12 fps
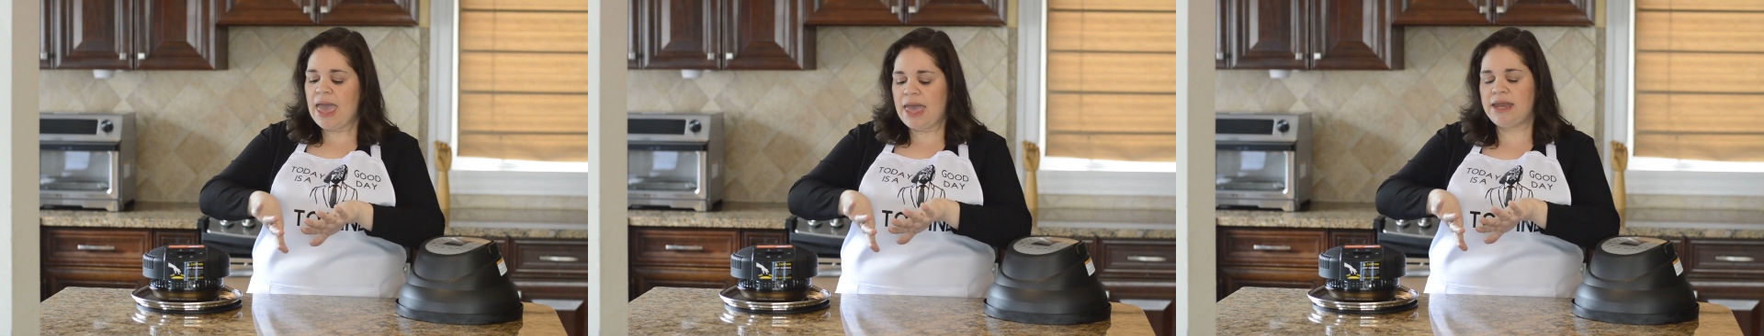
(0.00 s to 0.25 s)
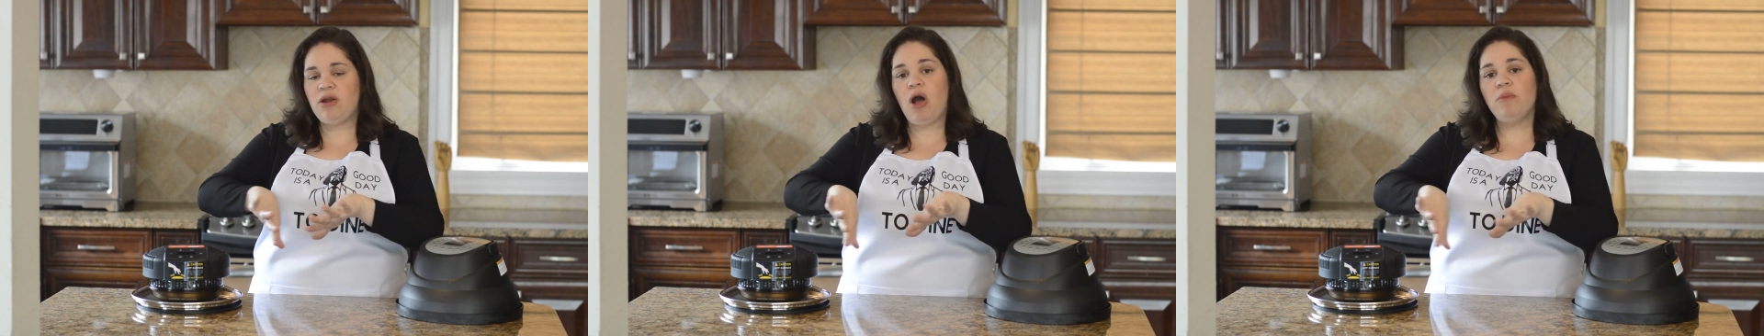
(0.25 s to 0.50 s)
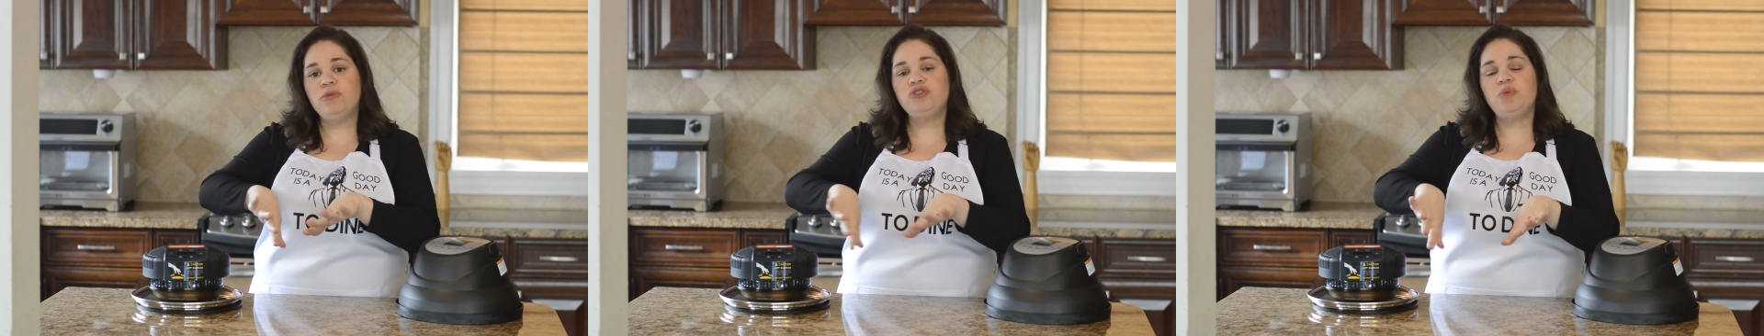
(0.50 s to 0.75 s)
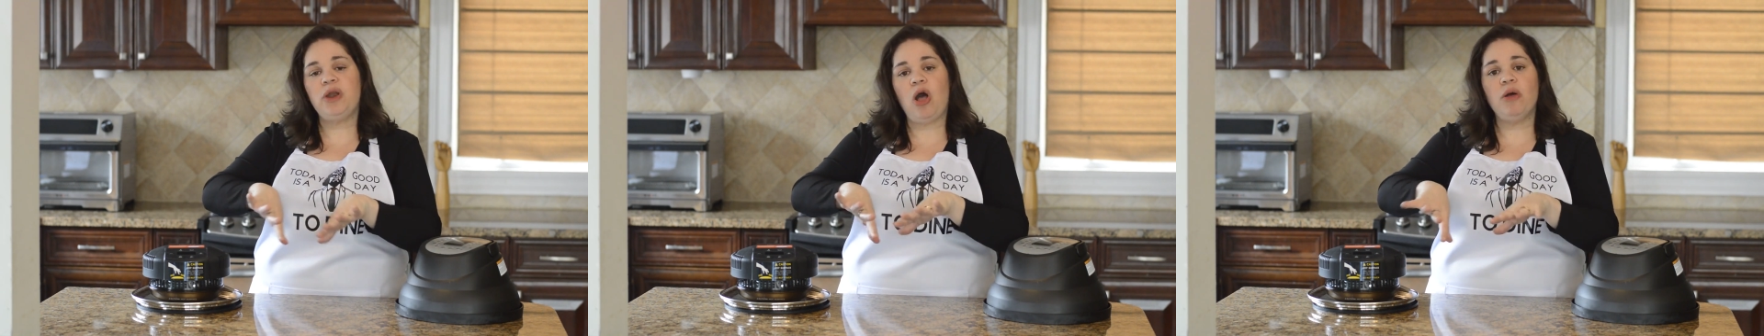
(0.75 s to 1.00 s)
and it
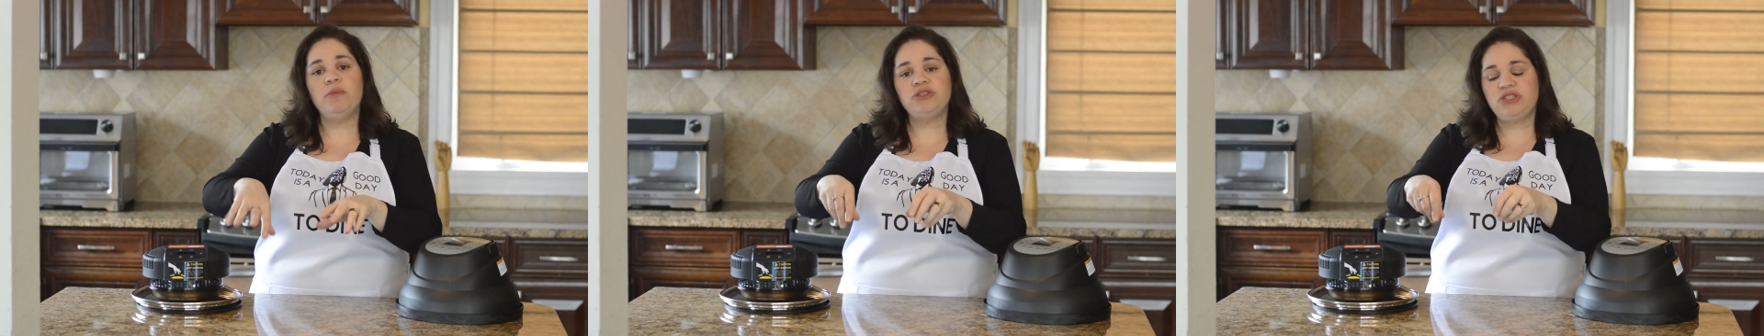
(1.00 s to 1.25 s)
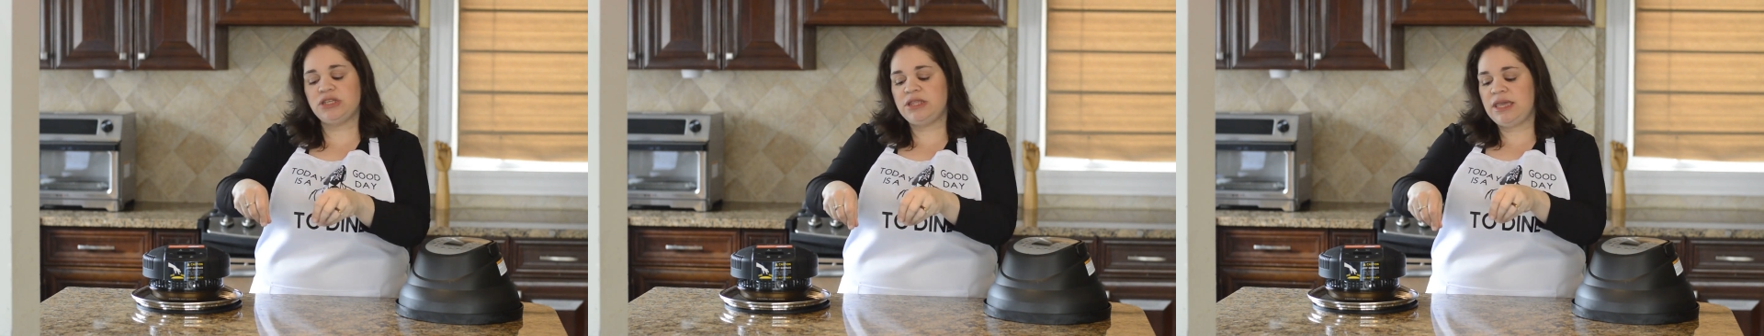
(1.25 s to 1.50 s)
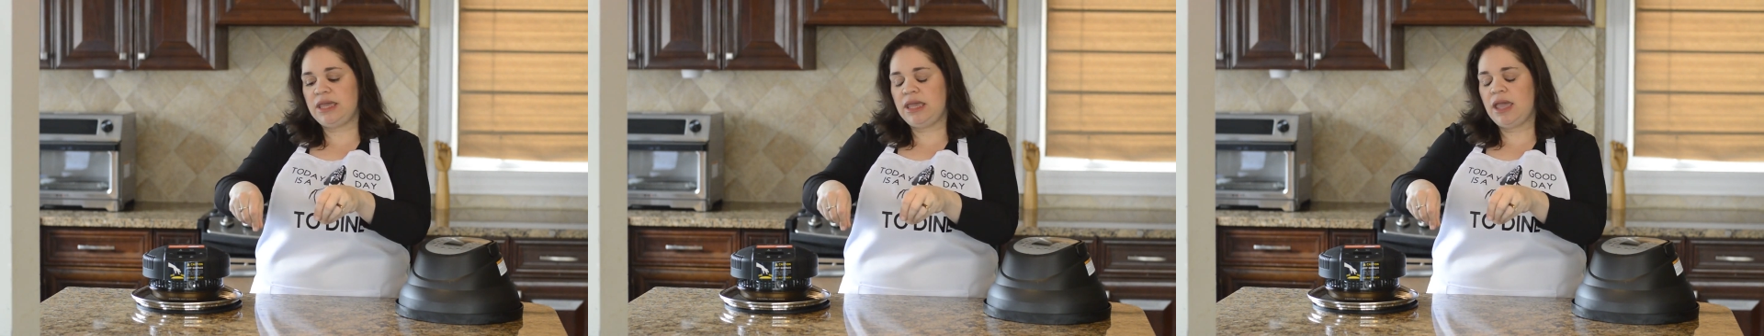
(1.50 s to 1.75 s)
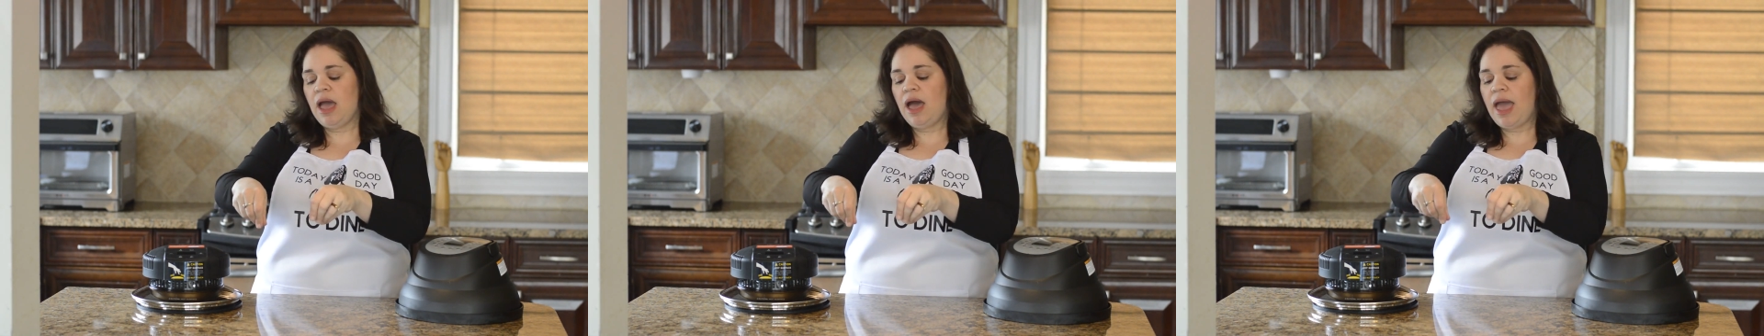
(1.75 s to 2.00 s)
almost went to
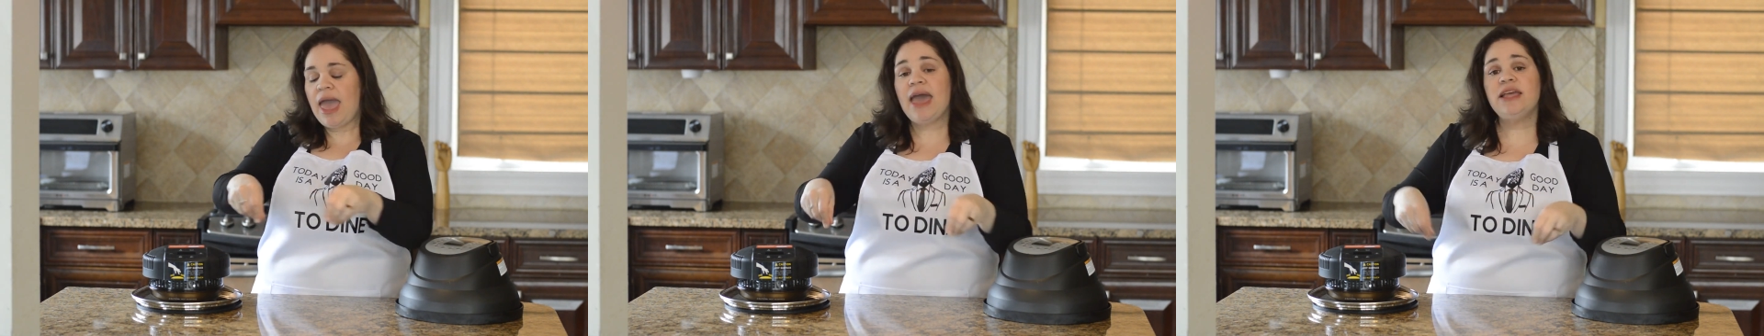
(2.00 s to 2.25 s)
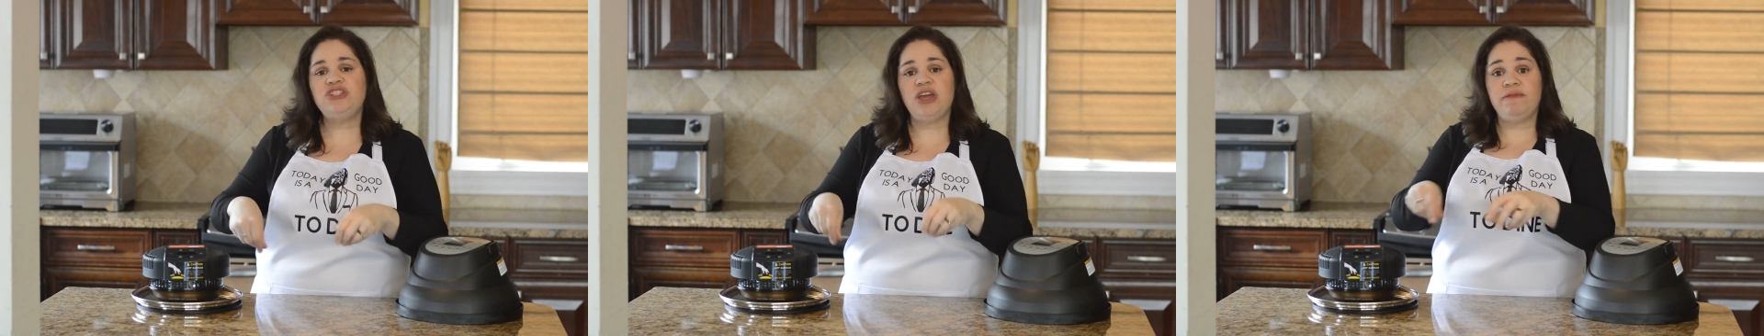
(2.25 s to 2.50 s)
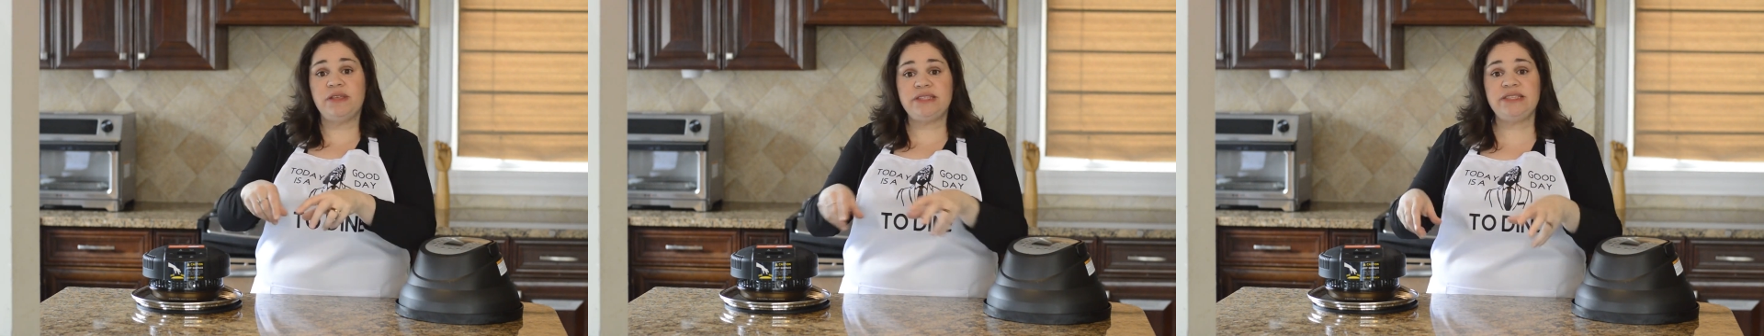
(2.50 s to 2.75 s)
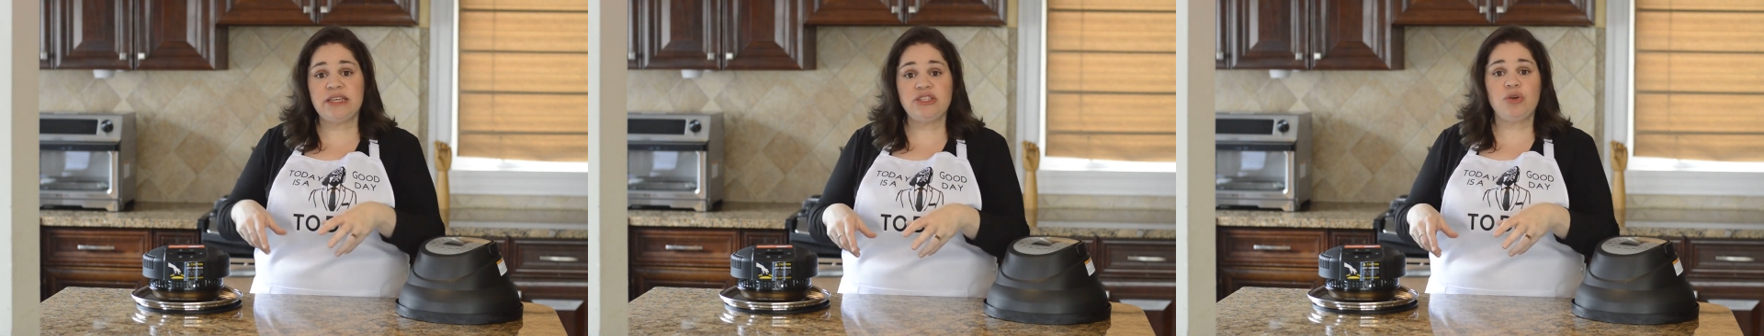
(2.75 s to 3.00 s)
the edge of the
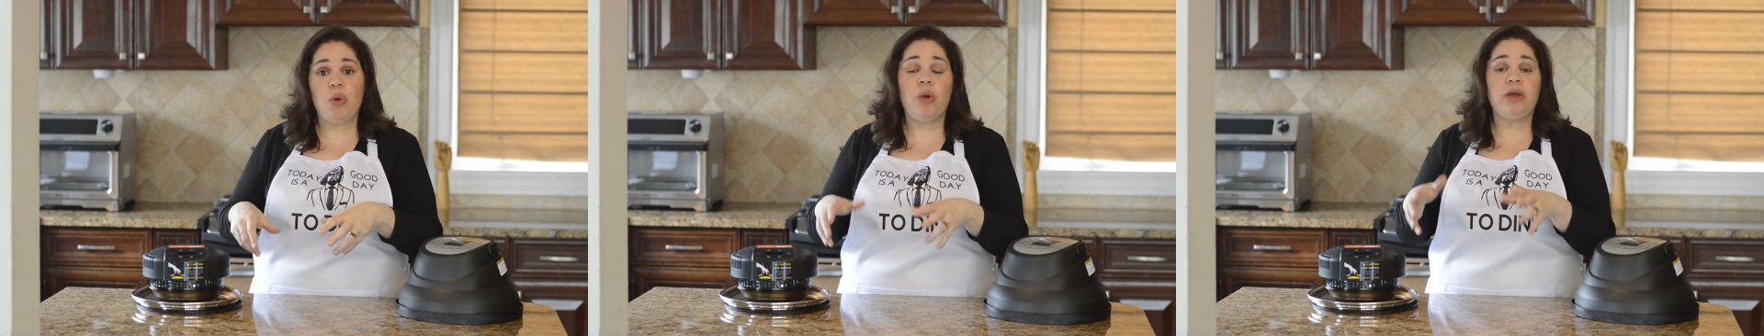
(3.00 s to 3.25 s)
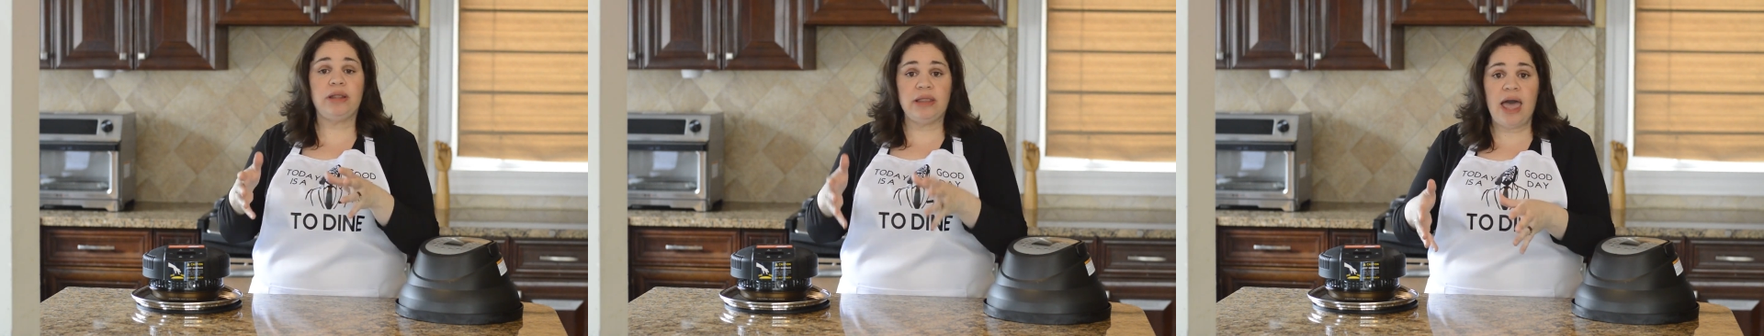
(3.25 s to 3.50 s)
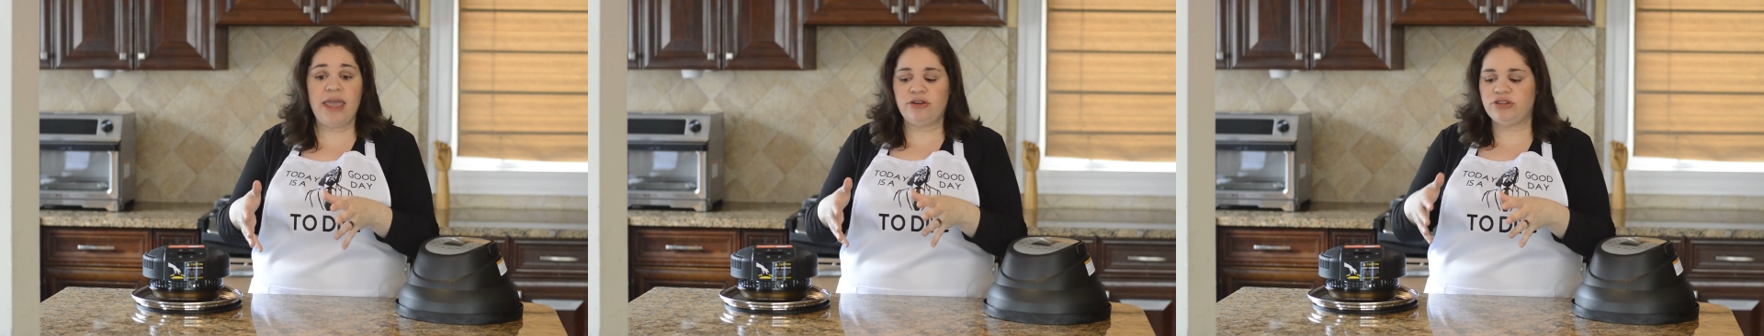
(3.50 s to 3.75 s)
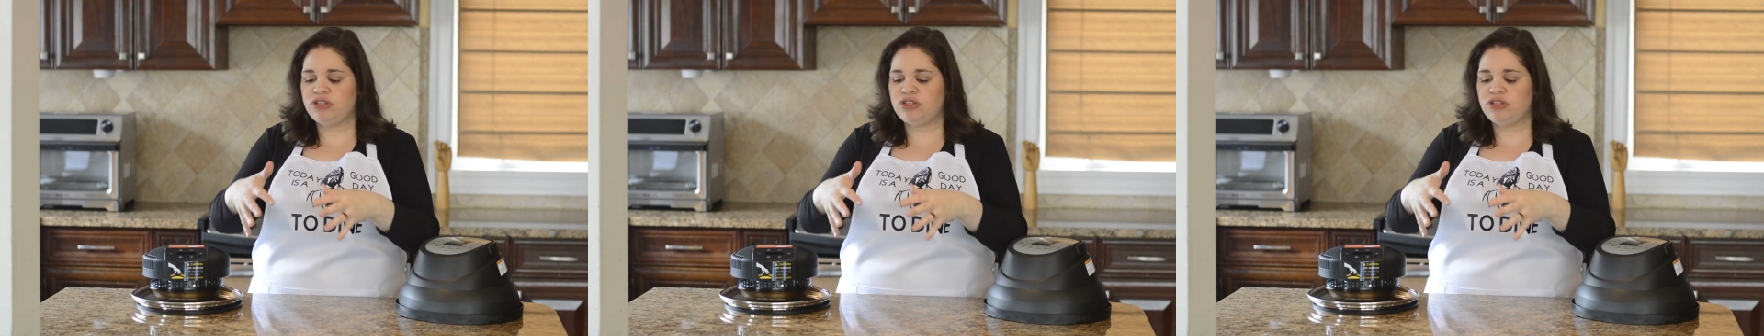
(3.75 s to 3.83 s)
6-quart liner.